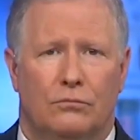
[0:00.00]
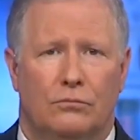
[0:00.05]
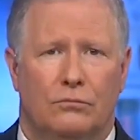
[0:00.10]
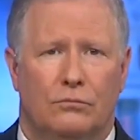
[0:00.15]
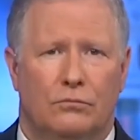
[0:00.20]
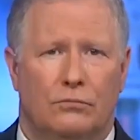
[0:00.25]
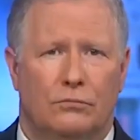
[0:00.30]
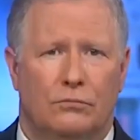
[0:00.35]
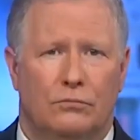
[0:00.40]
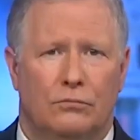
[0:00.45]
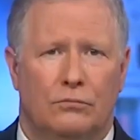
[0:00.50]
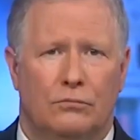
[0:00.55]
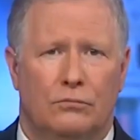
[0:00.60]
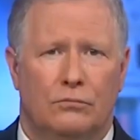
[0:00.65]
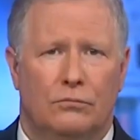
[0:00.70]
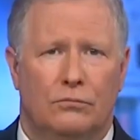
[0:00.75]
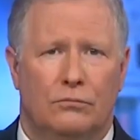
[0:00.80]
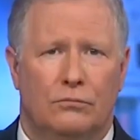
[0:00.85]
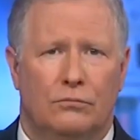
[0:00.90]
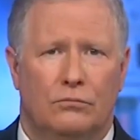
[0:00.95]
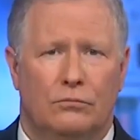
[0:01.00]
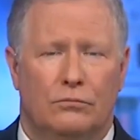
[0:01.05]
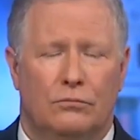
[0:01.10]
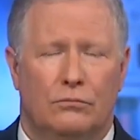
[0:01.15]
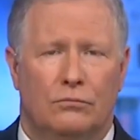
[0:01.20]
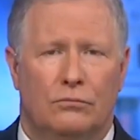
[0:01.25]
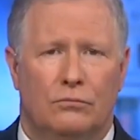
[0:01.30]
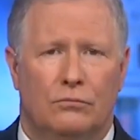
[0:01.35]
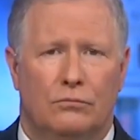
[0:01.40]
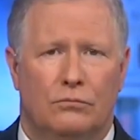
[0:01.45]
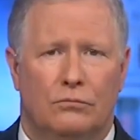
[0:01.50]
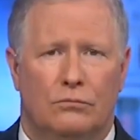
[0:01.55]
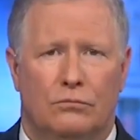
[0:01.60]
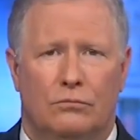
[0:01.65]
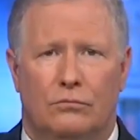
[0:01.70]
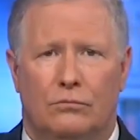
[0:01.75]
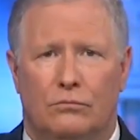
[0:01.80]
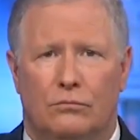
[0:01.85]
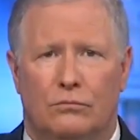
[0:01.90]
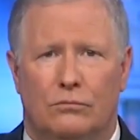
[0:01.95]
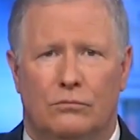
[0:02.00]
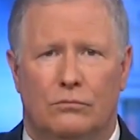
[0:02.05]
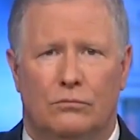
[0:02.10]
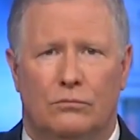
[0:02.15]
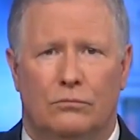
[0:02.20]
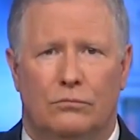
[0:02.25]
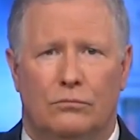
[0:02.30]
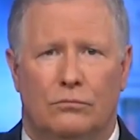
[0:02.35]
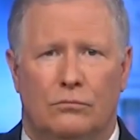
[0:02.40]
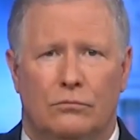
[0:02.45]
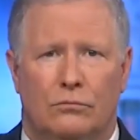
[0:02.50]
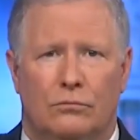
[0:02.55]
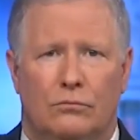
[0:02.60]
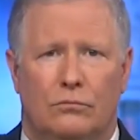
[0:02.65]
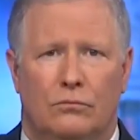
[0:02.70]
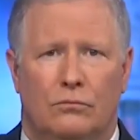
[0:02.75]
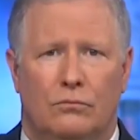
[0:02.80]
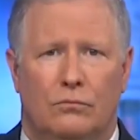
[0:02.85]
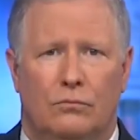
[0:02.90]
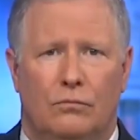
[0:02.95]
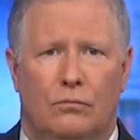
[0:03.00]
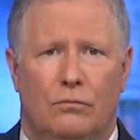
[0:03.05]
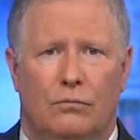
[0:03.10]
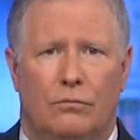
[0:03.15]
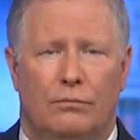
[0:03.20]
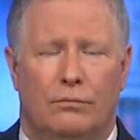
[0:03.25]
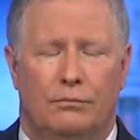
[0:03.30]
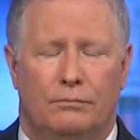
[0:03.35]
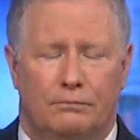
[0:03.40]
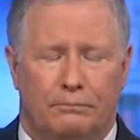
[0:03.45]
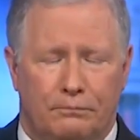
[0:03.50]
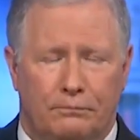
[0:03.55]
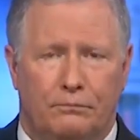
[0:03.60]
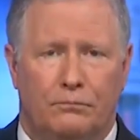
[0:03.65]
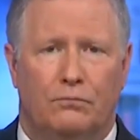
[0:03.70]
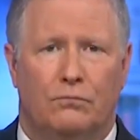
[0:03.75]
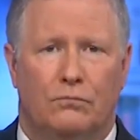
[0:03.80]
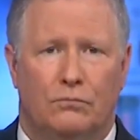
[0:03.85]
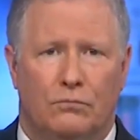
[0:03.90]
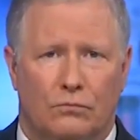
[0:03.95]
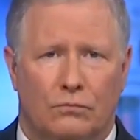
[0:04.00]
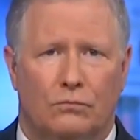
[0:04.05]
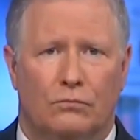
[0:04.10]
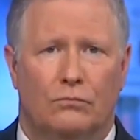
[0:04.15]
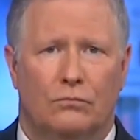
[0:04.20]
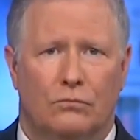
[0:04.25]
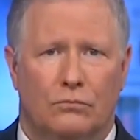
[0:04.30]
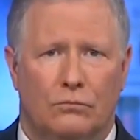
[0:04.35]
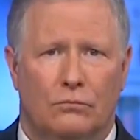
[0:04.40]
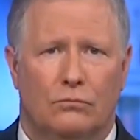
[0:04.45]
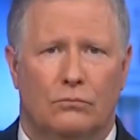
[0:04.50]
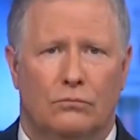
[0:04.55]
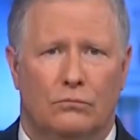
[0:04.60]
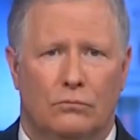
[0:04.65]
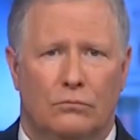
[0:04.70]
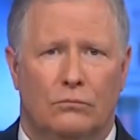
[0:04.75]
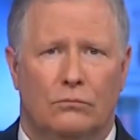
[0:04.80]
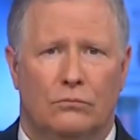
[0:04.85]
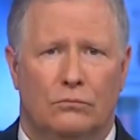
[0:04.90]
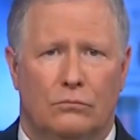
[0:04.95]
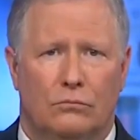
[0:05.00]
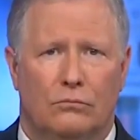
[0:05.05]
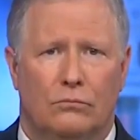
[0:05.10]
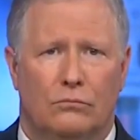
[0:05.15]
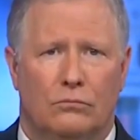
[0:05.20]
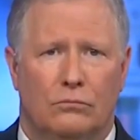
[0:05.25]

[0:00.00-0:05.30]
(silent)